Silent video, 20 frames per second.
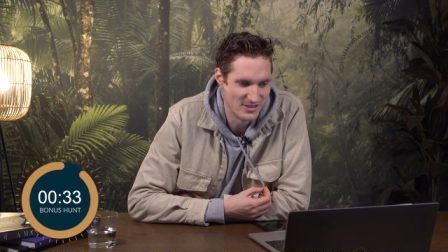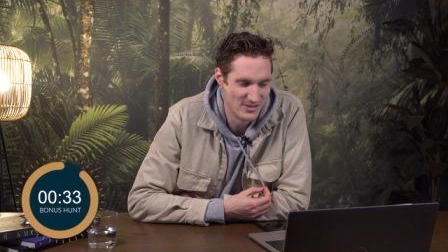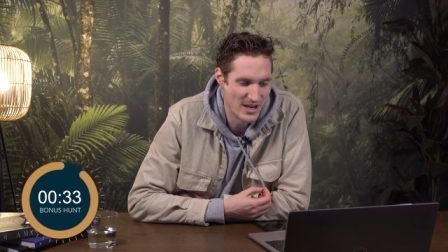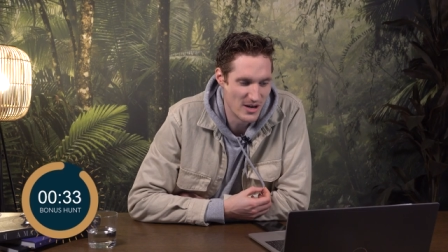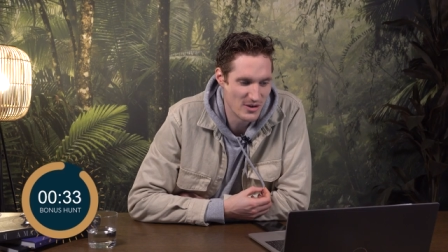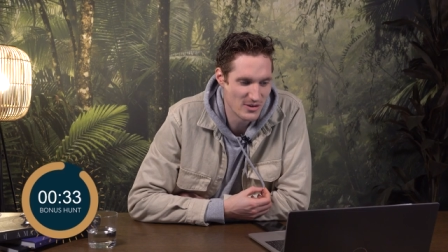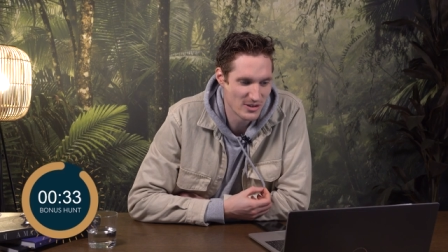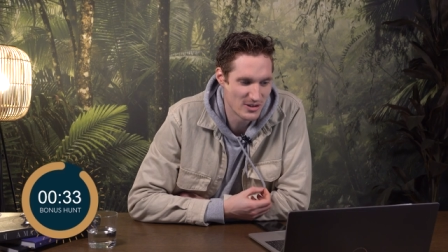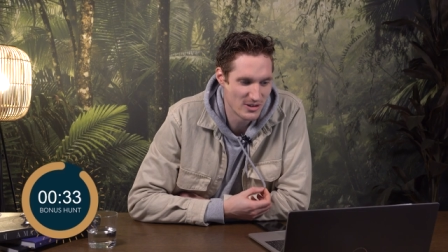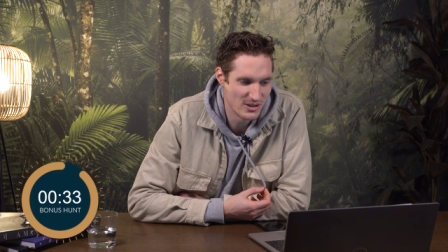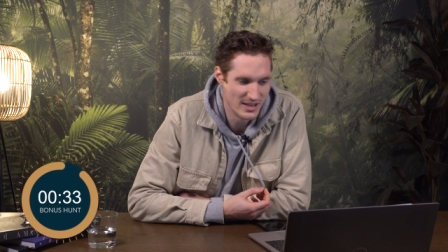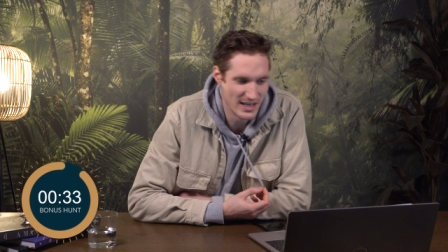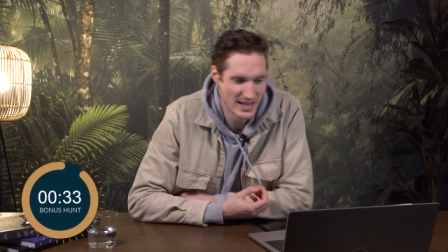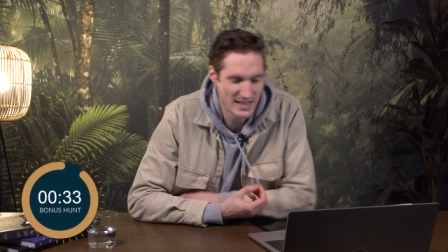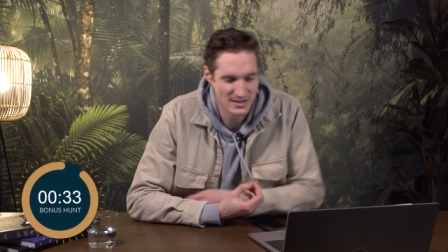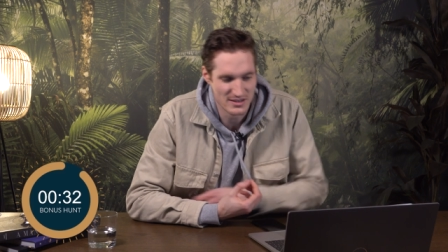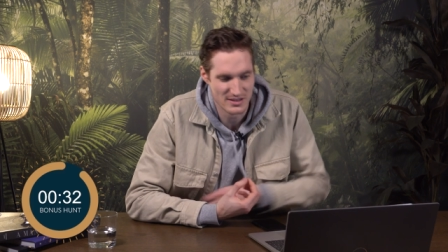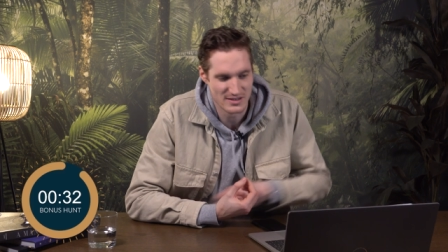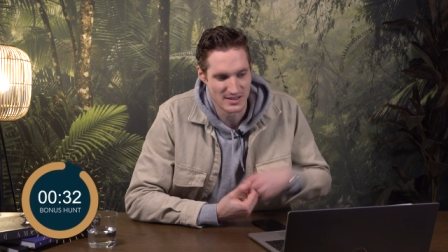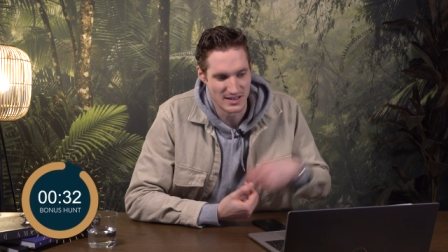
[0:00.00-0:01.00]
So now the
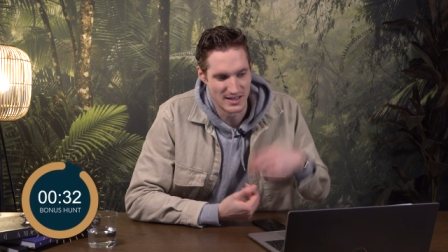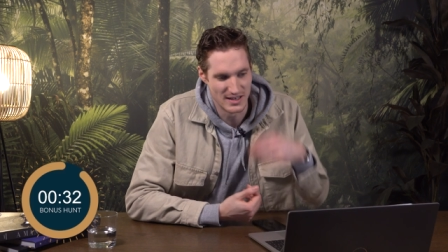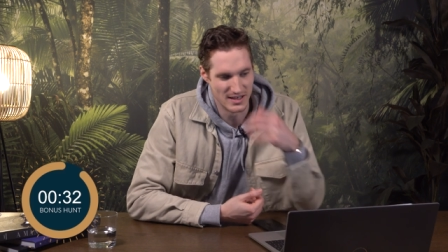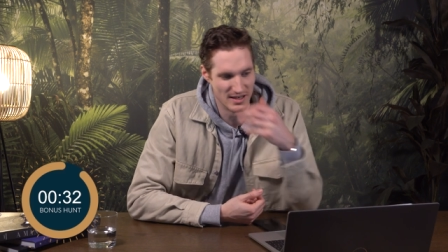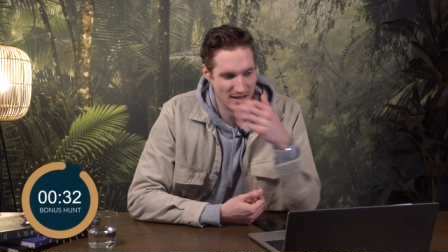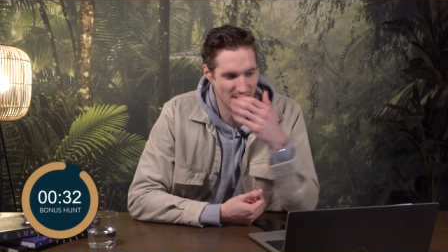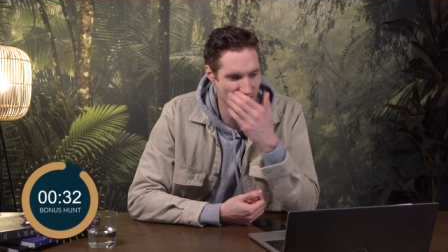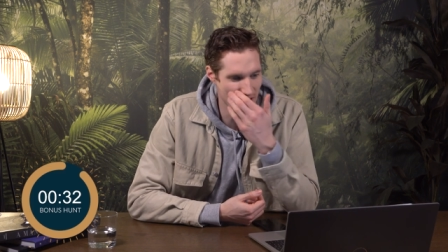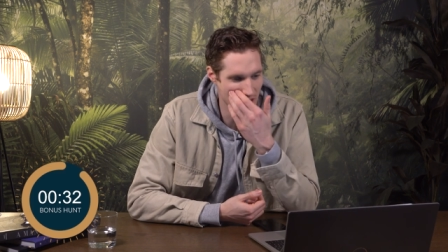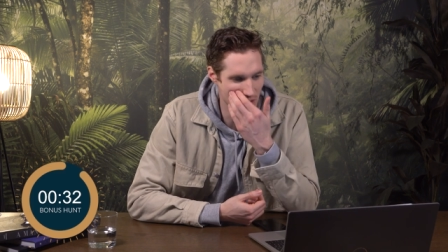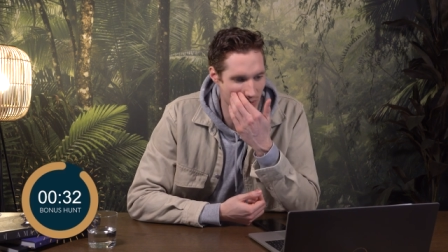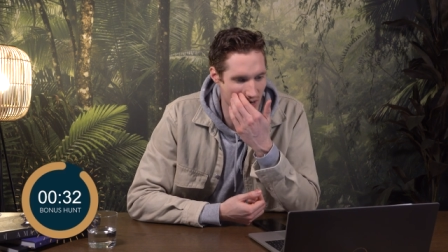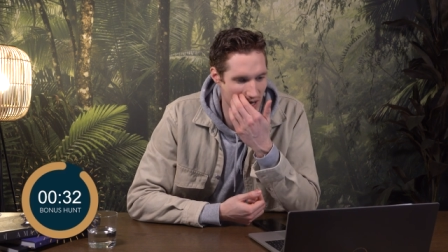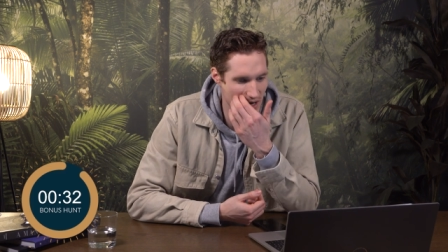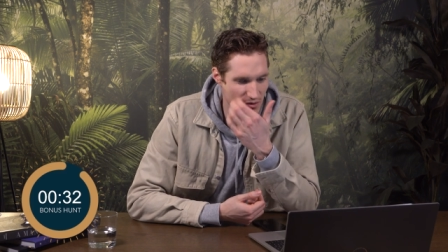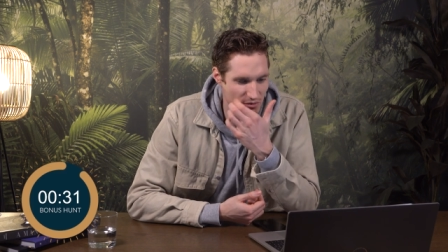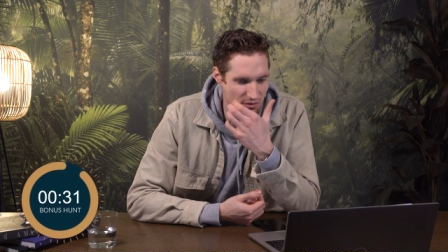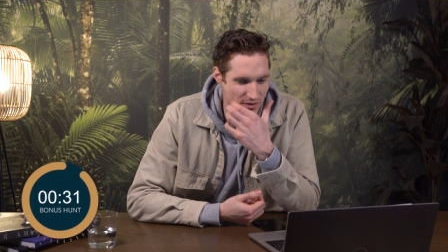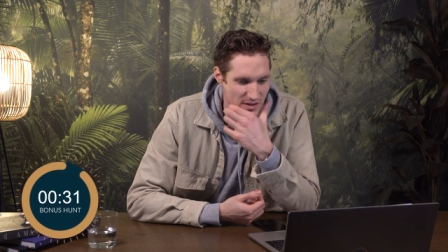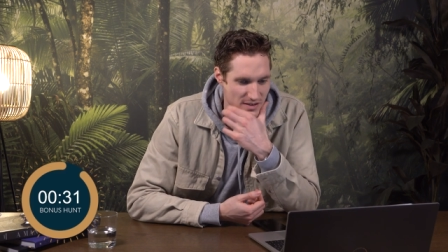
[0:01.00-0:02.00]
collectors now, are
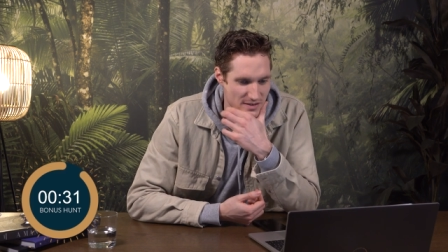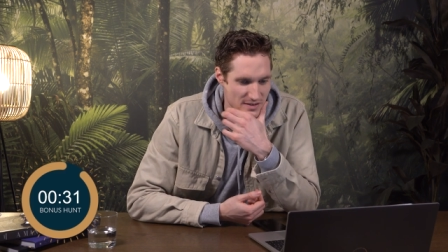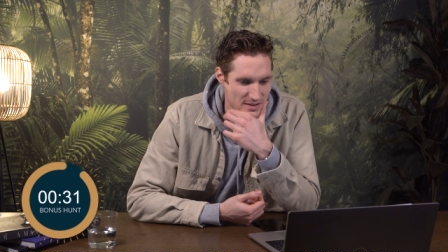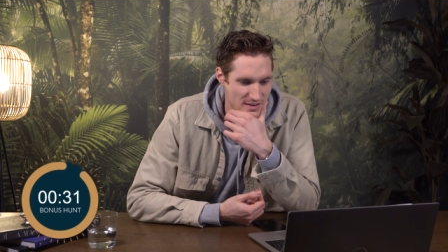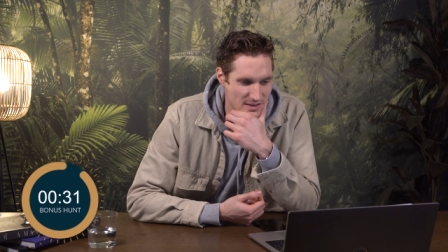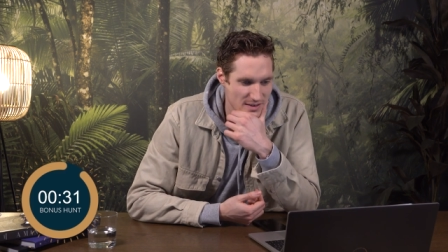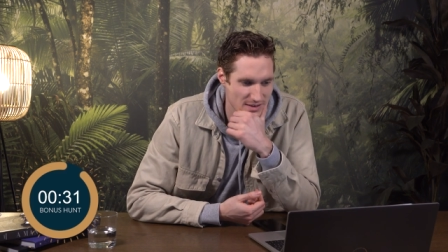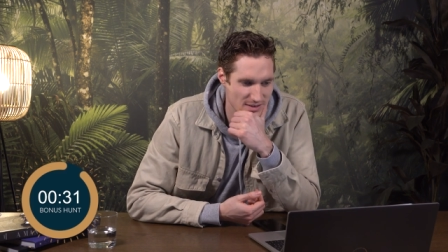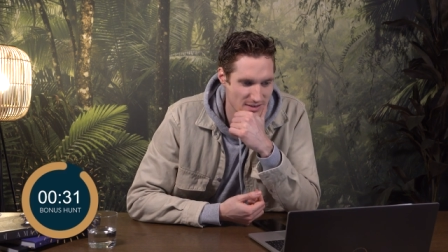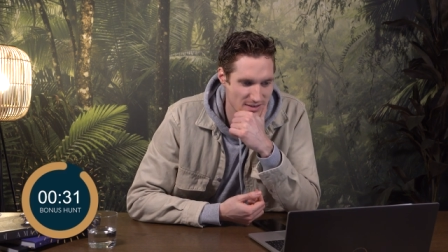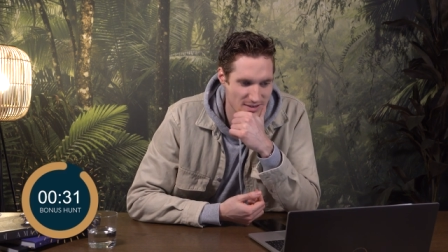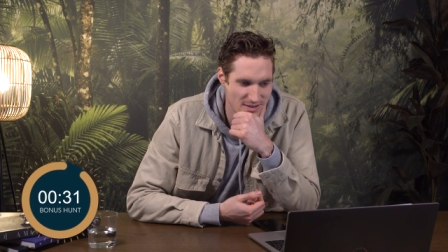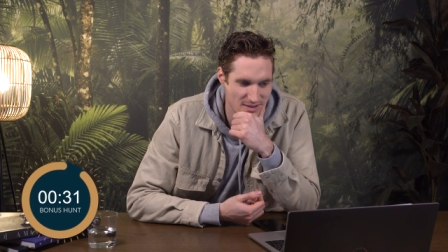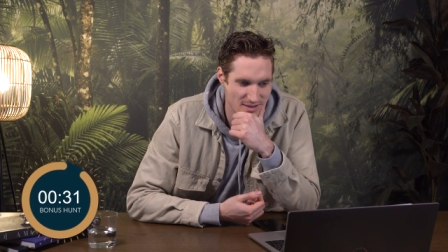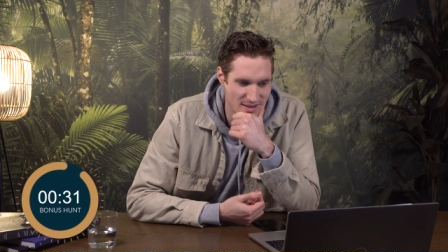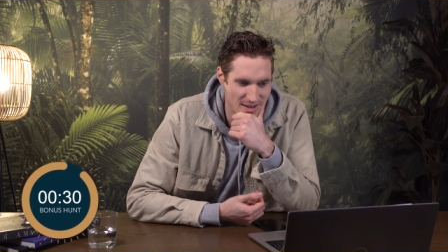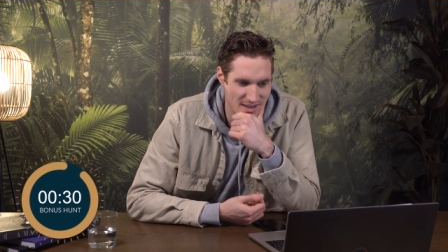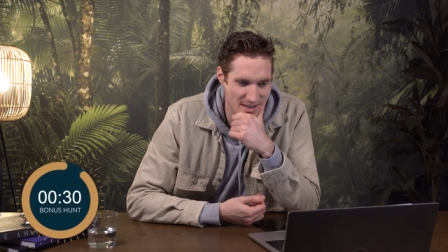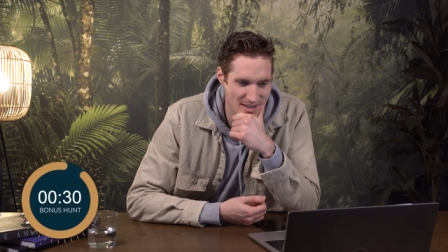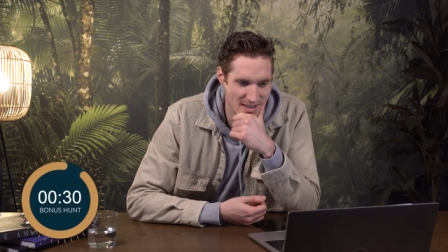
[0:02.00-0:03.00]
aware of it,
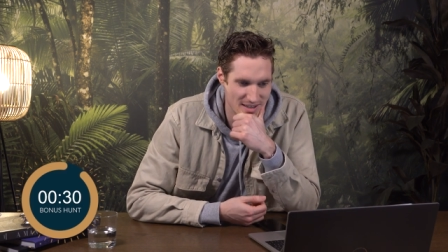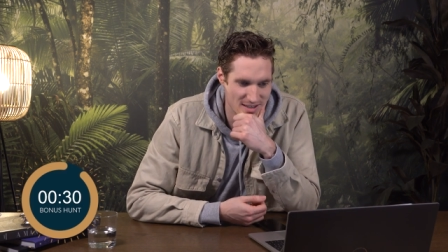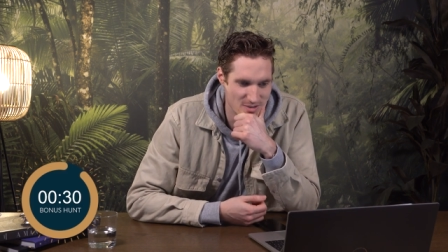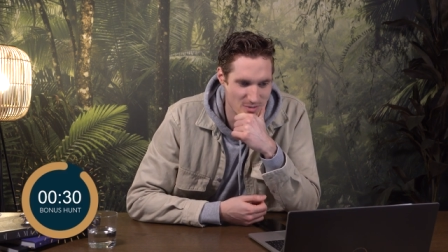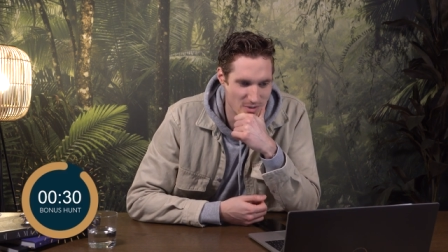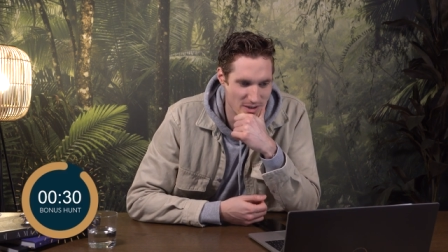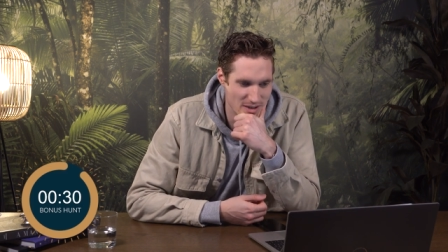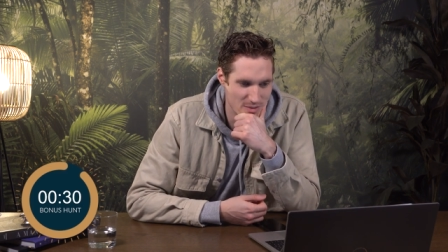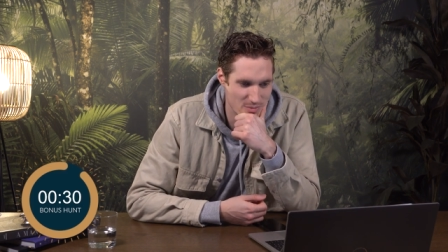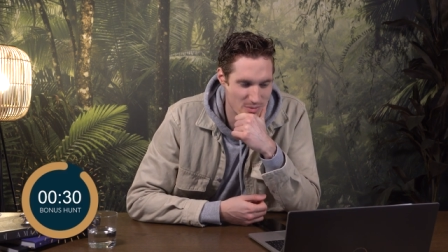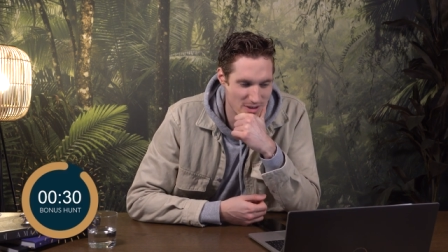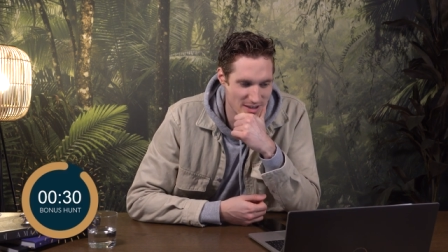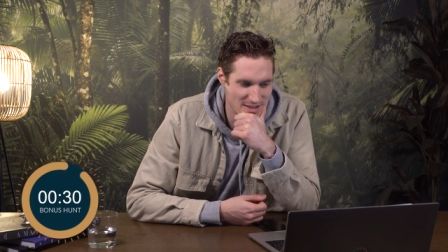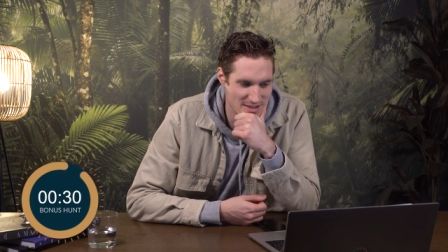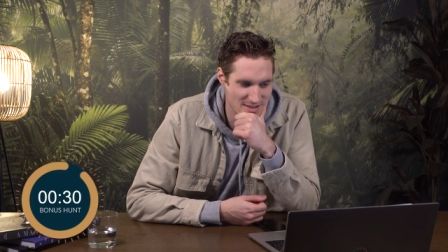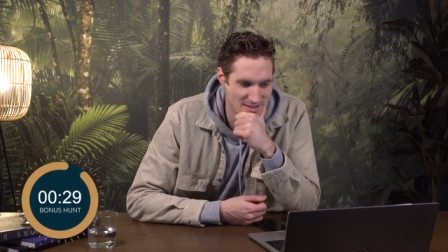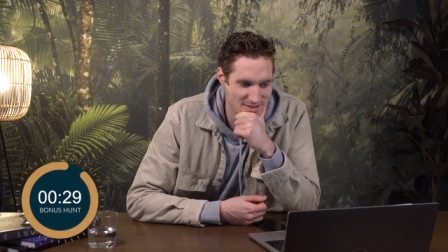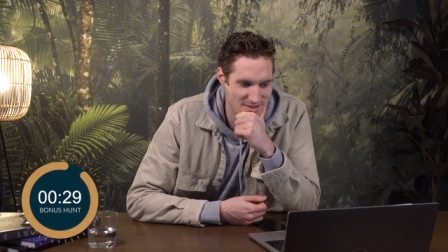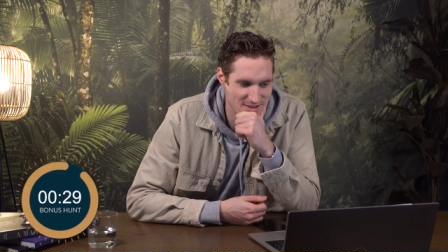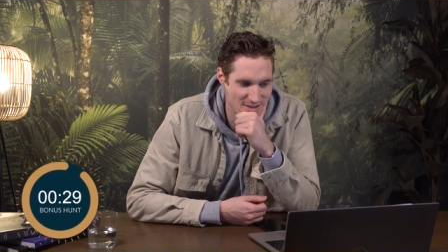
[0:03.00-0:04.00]
and that's why the
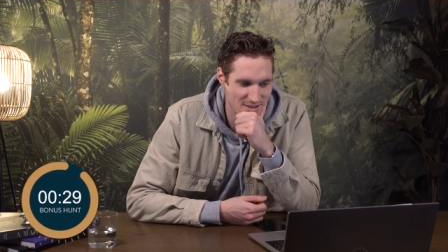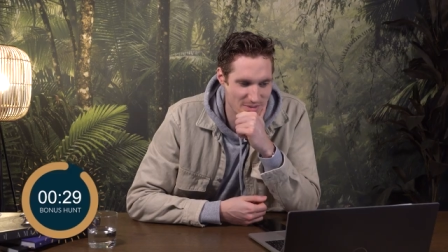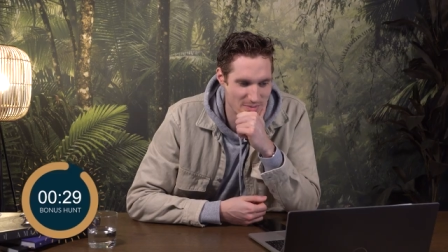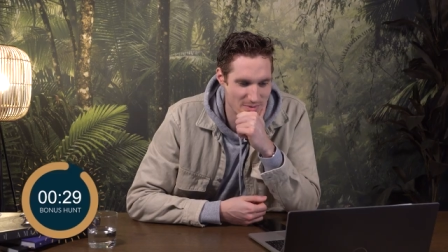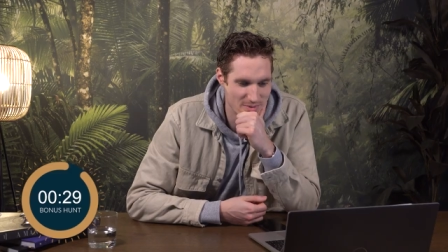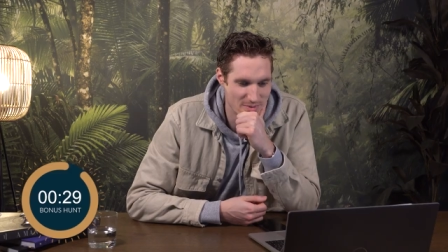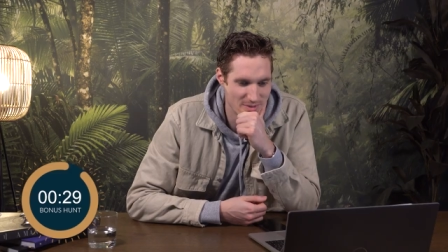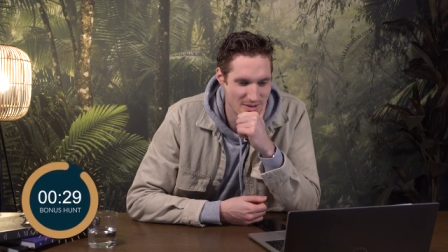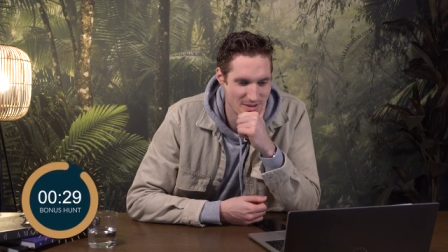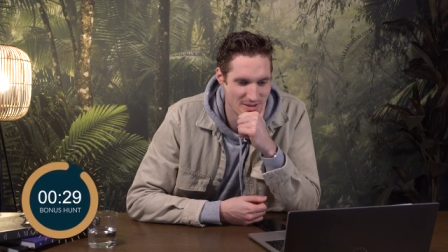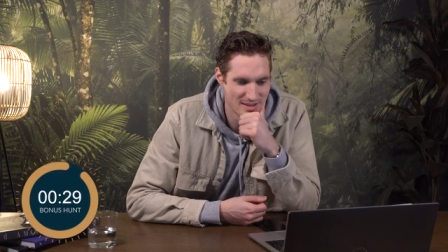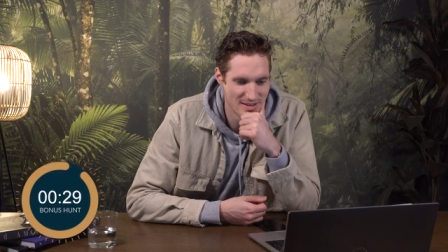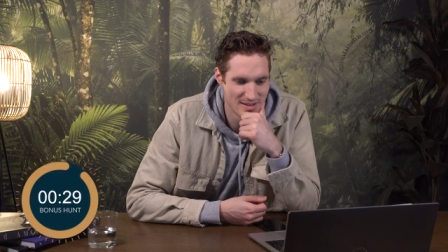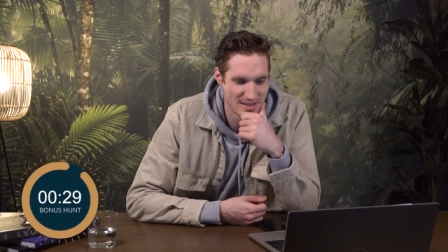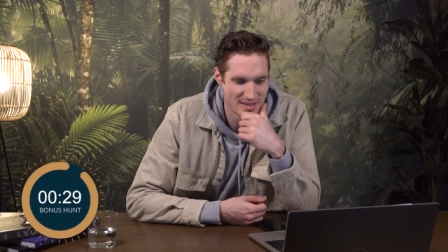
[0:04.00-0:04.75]
price has gone up. Maybe.